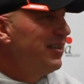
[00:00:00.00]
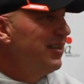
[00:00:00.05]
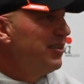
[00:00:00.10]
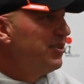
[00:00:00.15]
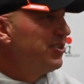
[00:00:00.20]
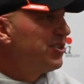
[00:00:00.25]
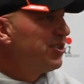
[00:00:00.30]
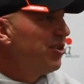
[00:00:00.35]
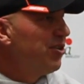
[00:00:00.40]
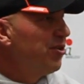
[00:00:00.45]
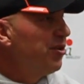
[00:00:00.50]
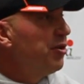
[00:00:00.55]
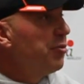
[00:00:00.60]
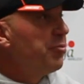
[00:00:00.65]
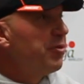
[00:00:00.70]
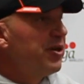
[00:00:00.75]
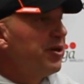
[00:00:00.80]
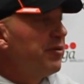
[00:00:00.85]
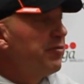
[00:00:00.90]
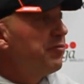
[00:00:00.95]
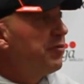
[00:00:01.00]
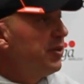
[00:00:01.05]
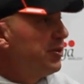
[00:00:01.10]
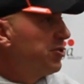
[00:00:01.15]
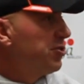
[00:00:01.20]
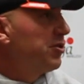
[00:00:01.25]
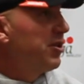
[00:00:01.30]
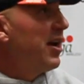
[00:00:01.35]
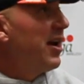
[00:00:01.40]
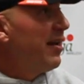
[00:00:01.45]
And so he'll be a
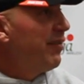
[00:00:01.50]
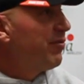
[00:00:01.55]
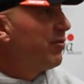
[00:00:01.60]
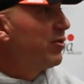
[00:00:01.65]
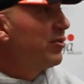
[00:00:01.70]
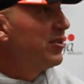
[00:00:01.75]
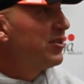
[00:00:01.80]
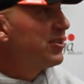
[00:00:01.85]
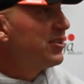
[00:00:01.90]
featured guy for